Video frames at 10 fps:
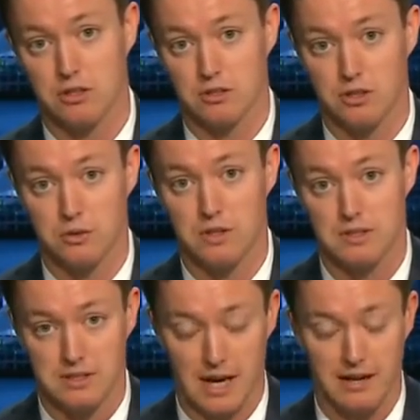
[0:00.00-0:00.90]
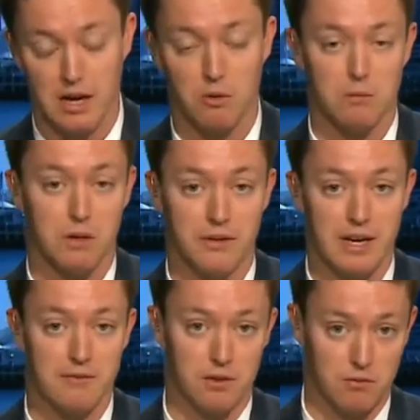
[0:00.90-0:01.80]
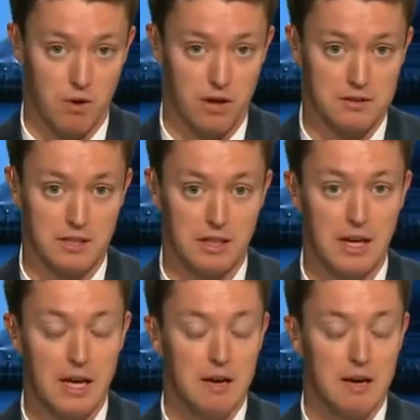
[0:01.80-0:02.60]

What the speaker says: The two that sat out were Moldaver and Rothstein.